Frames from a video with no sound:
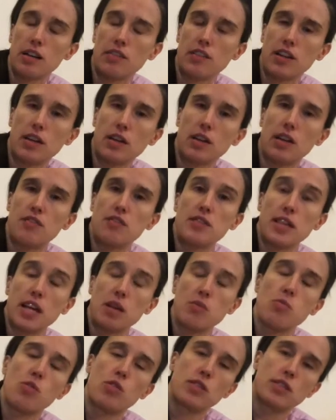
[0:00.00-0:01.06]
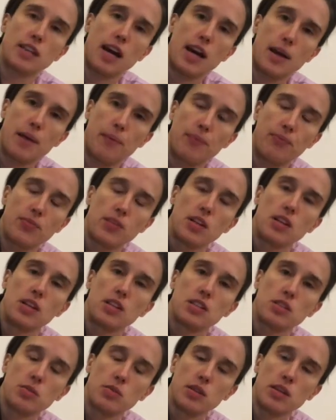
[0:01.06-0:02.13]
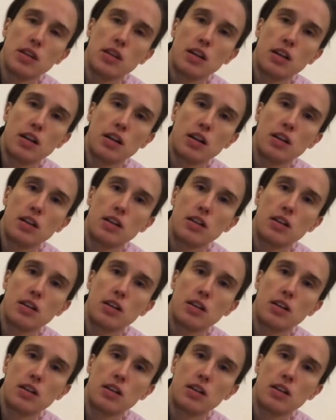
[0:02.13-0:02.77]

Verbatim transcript: of it if you take more time. So here,